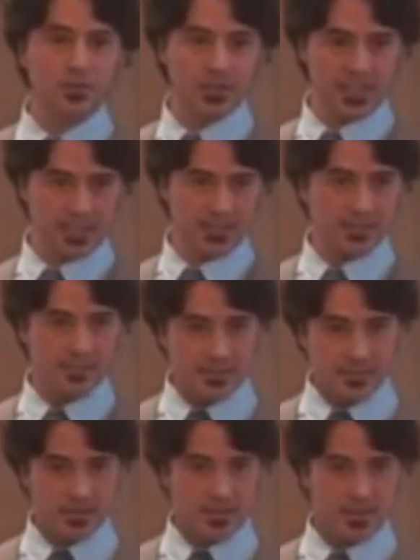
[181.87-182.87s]

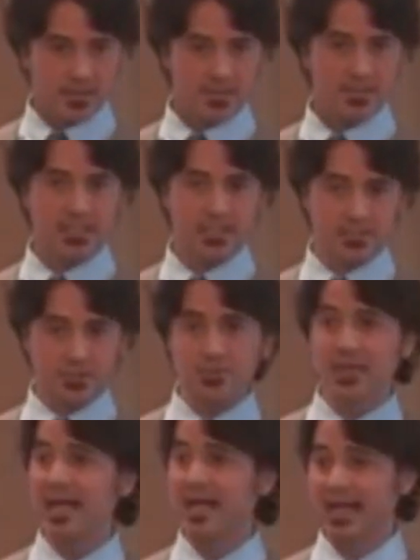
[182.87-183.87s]
organs start to
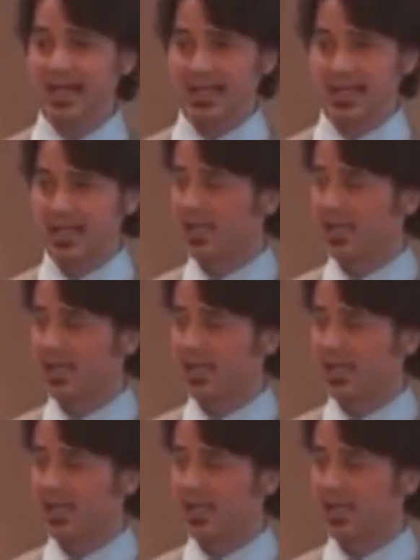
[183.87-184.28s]
die.